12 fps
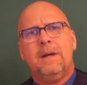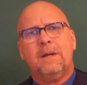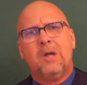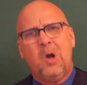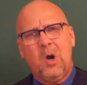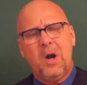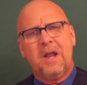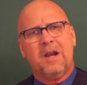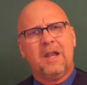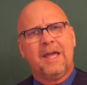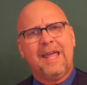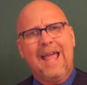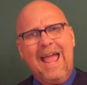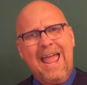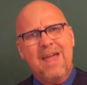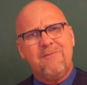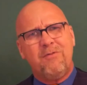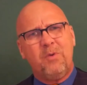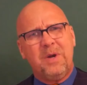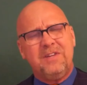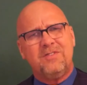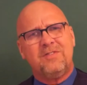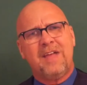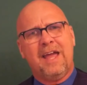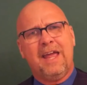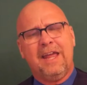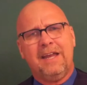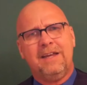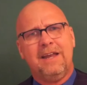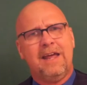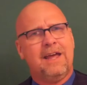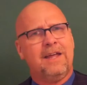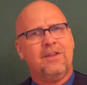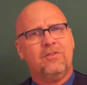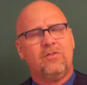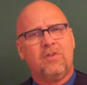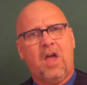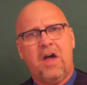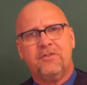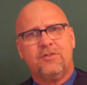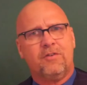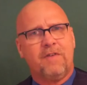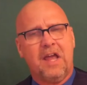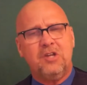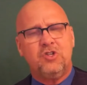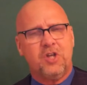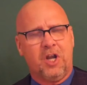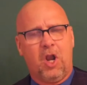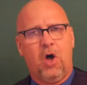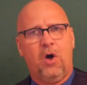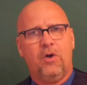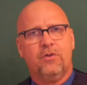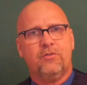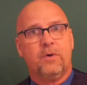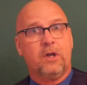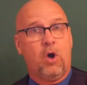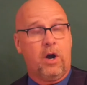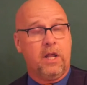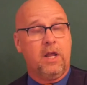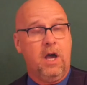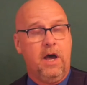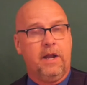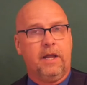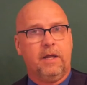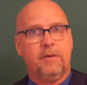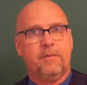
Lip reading: currently every state has conservation laws regarding hunting,